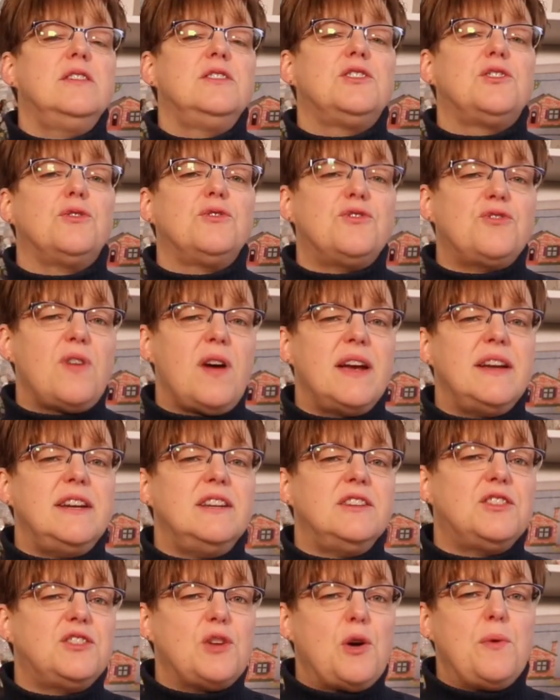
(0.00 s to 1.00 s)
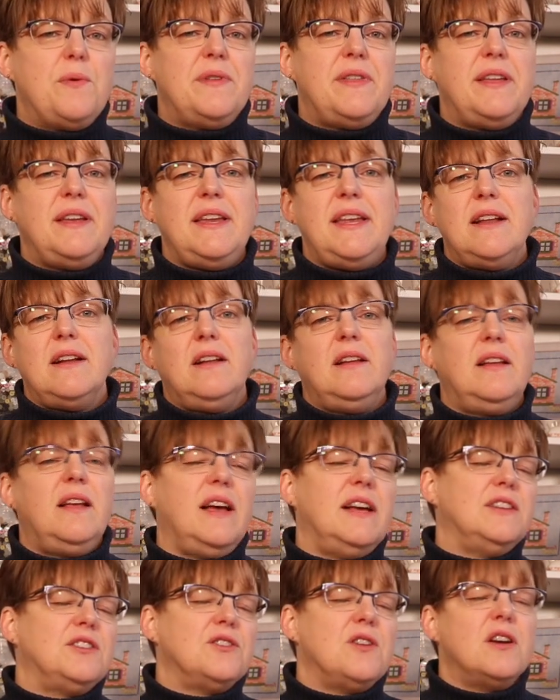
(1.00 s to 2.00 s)
So trying to sew with a needle
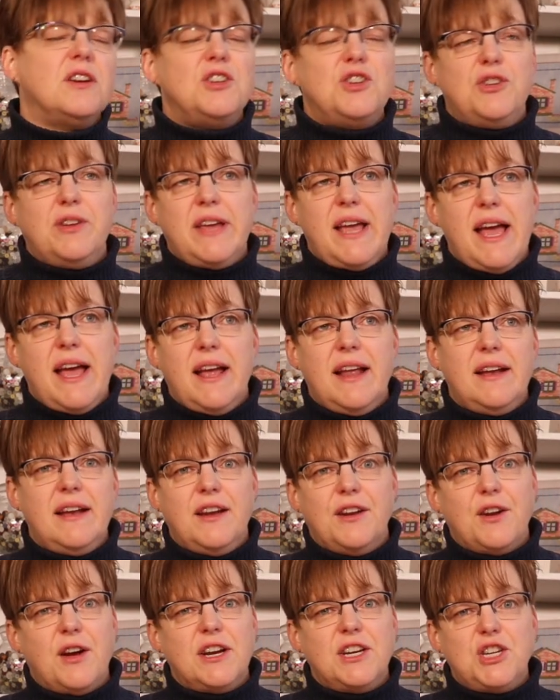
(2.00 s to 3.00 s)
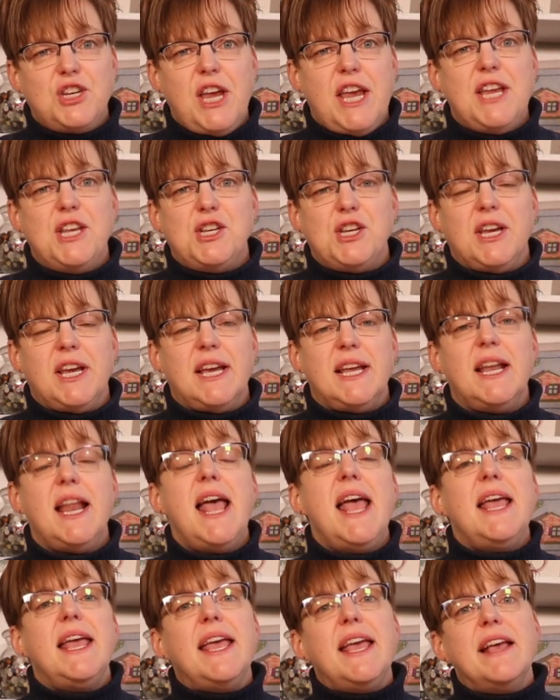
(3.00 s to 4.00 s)
as long as you can and not changing it
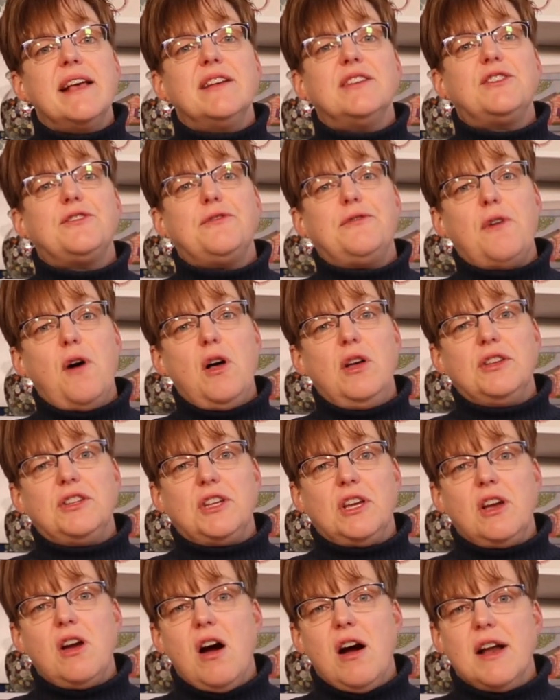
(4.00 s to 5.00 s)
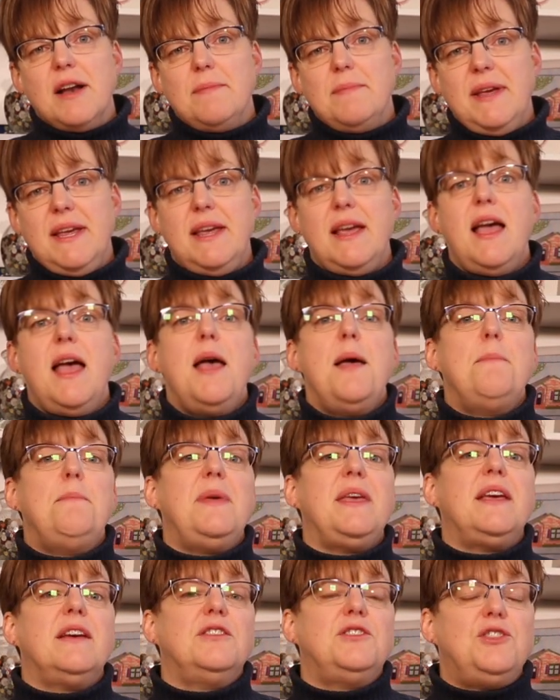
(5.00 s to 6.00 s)
is false economy
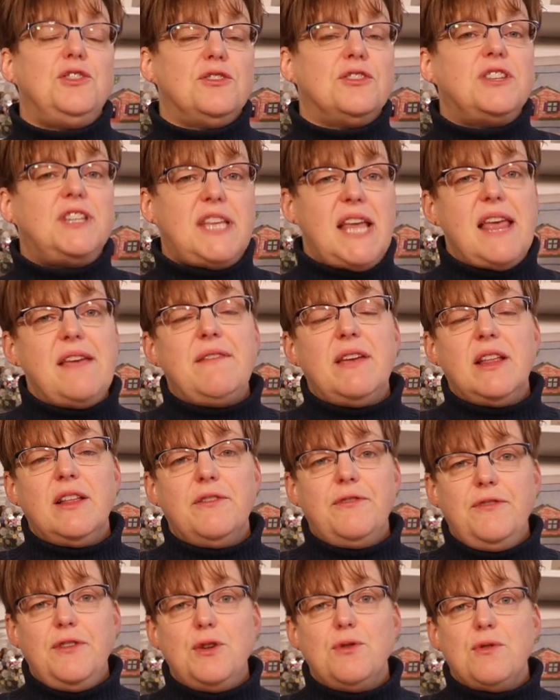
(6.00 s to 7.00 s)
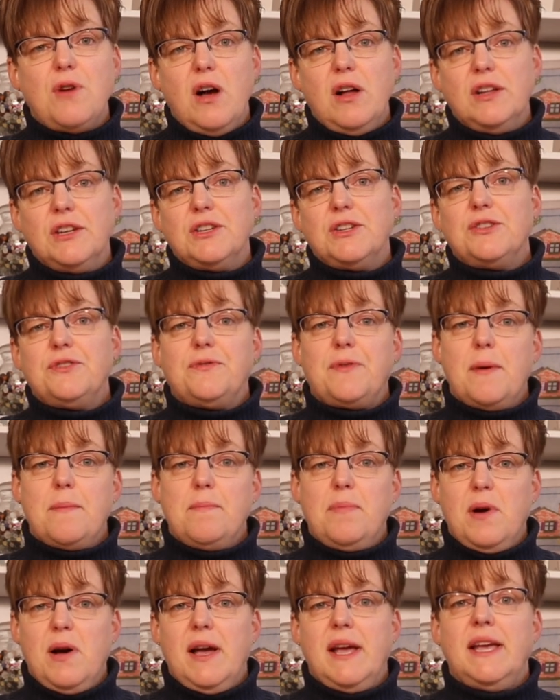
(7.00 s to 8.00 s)
because you're saving the few dollars from
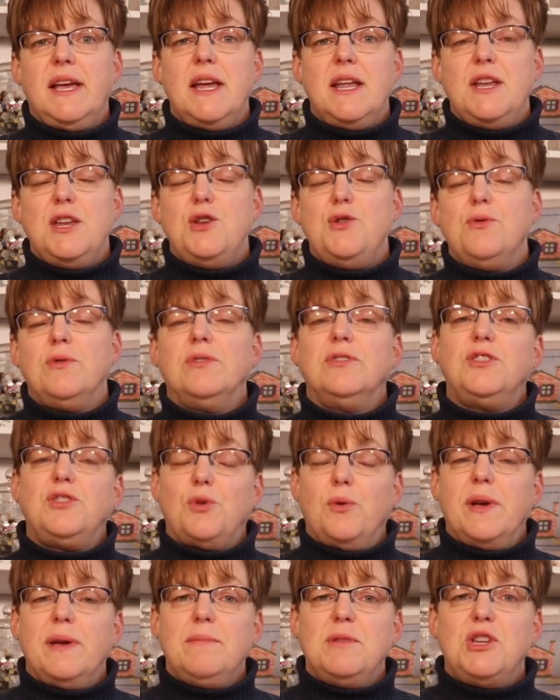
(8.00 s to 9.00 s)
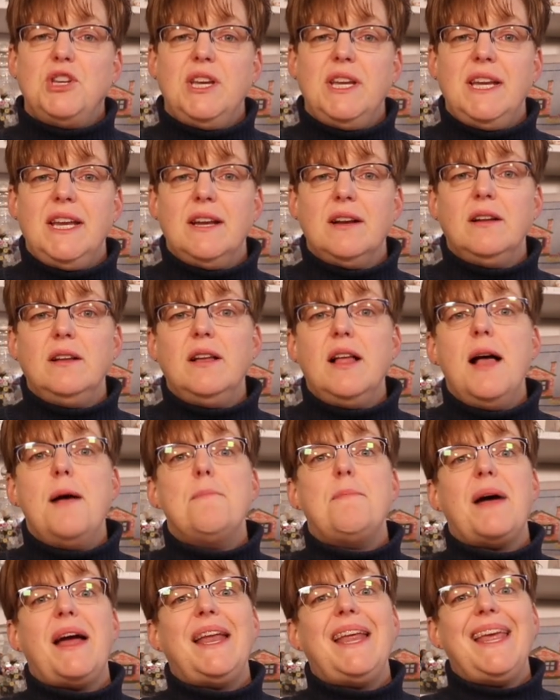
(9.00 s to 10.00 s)
buying a new sewing machine needle,
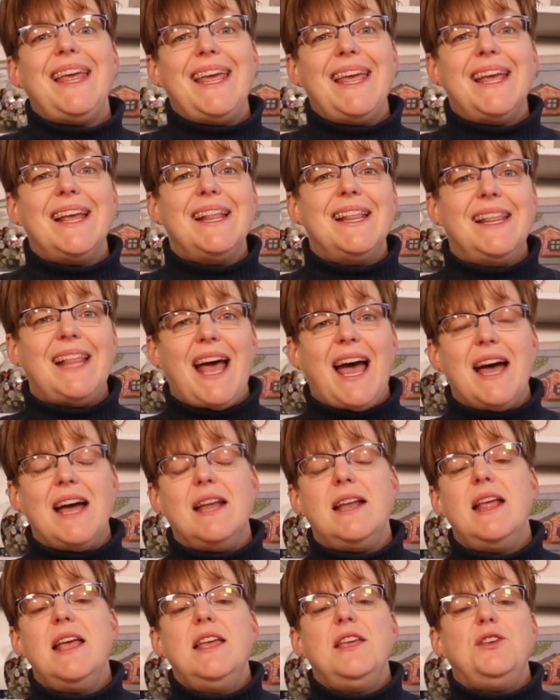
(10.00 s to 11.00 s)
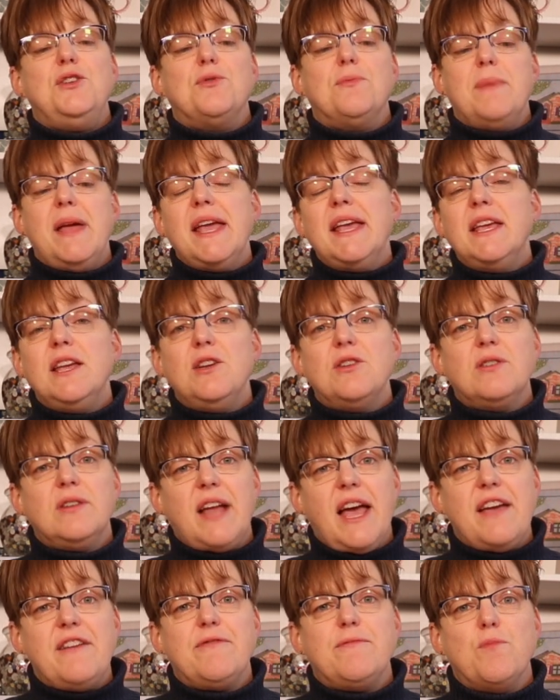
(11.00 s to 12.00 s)
but in that you're making your
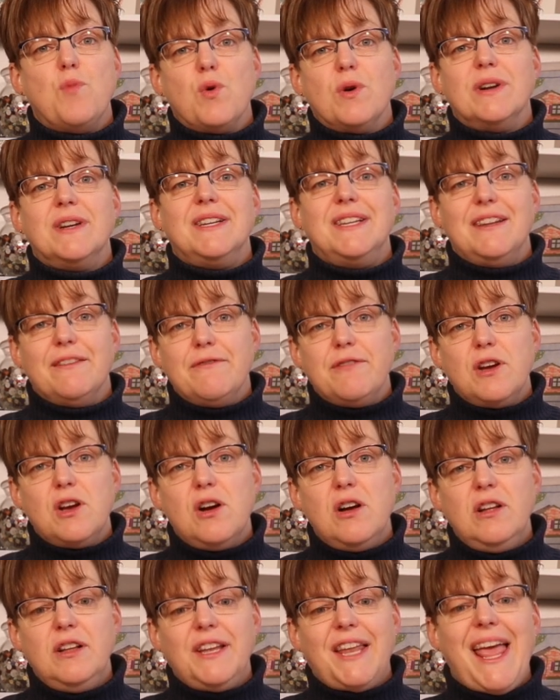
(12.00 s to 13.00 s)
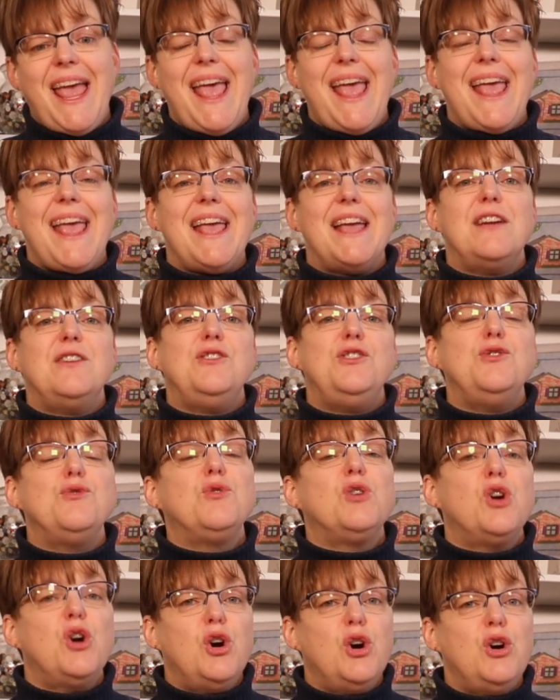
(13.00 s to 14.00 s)
life more difficult and you
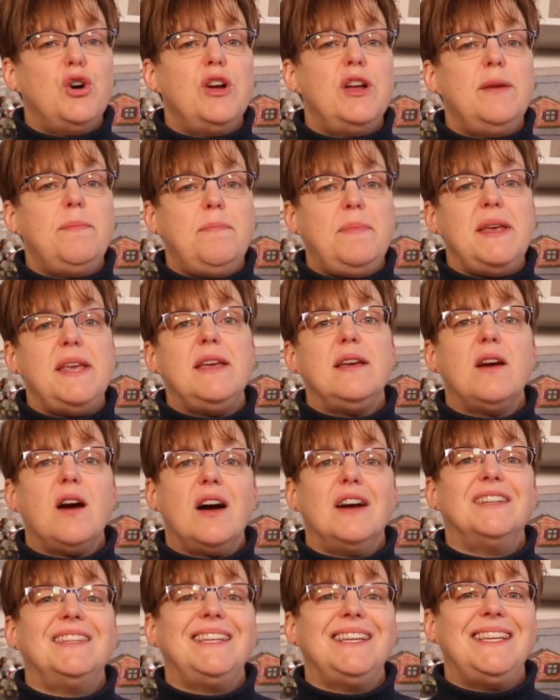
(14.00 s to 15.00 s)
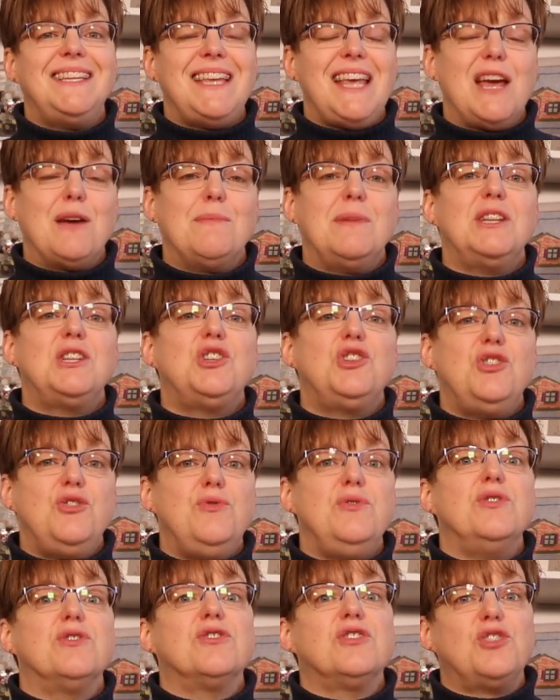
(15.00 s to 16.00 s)
could be causing damage to
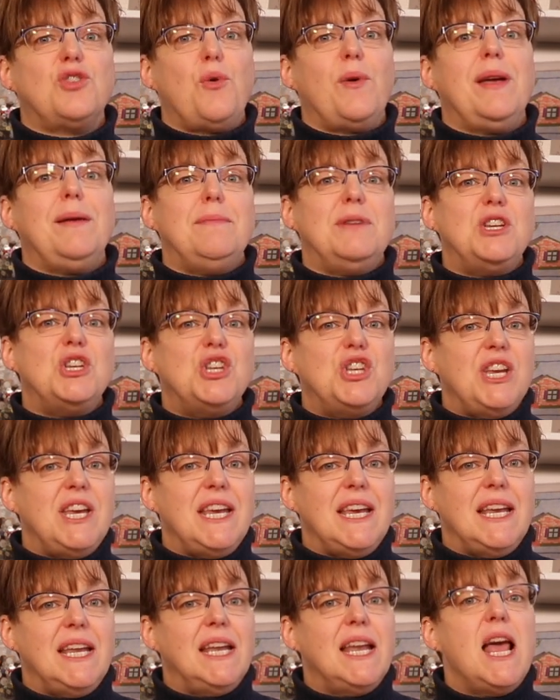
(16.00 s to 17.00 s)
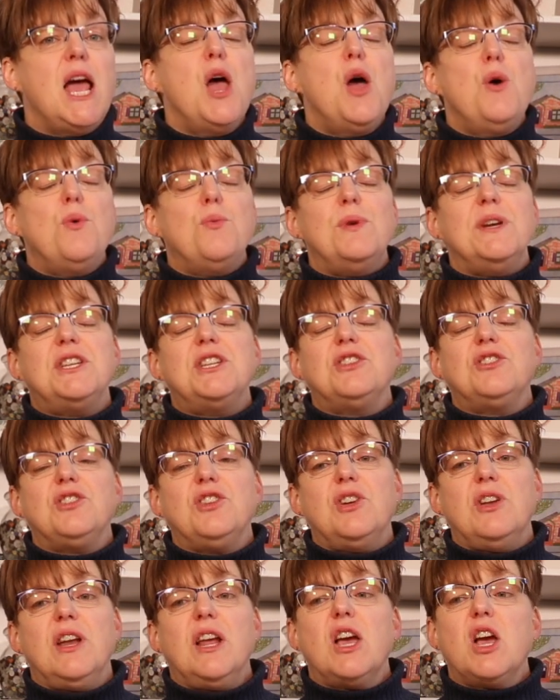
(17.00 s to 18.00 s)
your sewing machine, which is
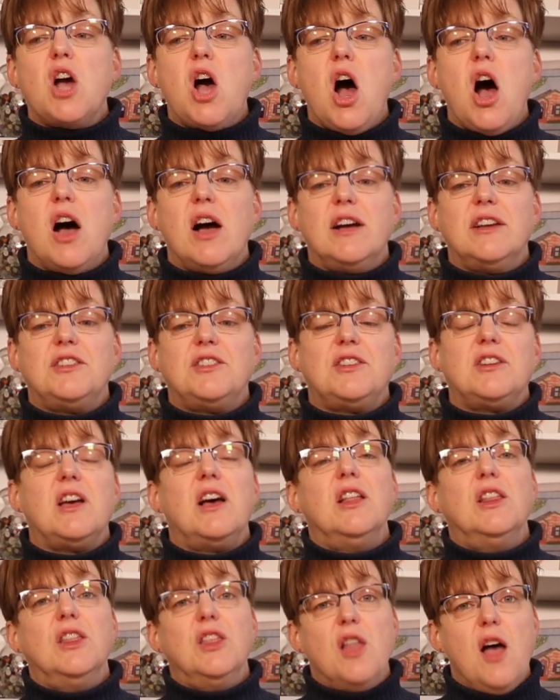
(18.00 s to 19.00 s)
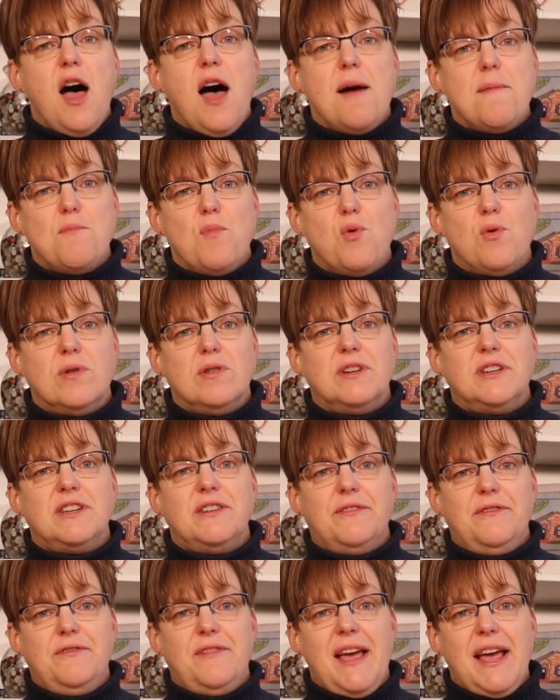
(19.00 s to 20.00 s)
gonna cost a lot more
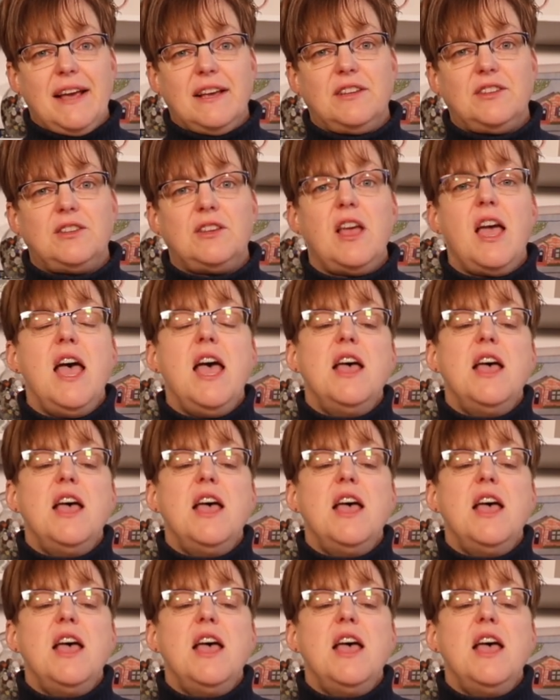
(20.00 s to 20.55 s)
to fix.